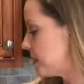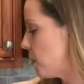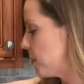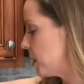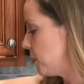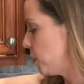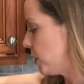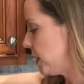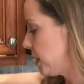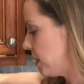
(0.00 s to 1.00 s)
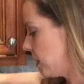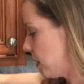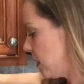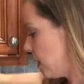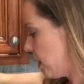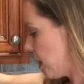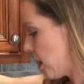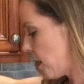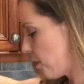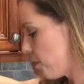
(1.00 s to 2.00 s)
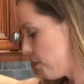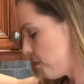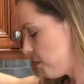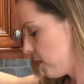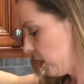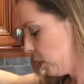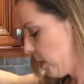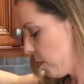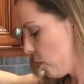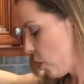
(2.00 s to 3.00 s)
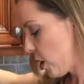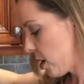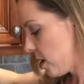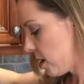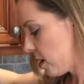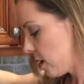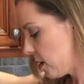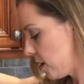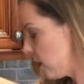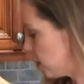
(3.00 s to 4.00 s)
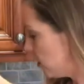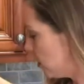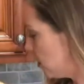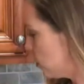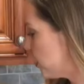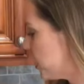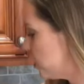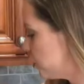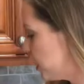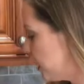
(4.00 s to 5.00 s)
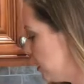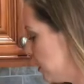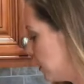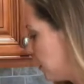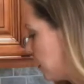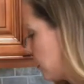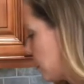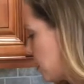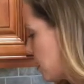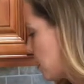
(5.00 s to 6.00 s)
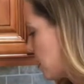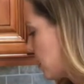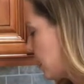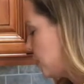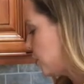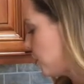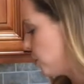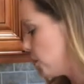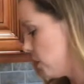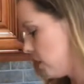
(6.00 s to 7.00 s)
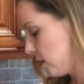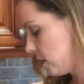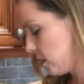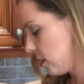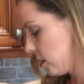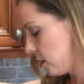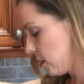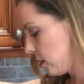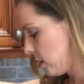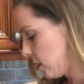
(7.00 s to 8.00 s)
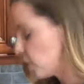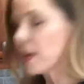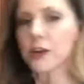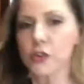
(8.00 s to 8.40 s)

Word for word: So I'm going to put um, a little bit more, three hundred and two, three